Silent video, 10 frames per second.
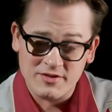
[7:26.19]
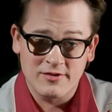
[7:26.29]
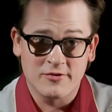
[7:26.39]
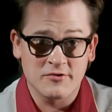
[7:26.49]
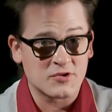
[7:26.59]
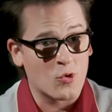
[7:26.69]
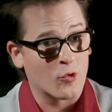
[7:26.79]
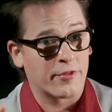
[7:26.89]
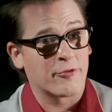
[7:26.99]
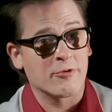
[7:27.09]
slurs or
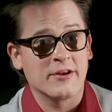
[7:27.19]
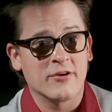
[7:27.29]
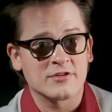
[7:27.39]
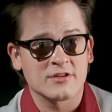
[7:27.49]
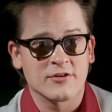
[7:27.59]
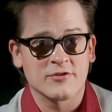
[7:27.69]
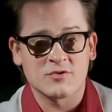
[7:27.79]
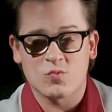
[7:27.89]
three-note slurs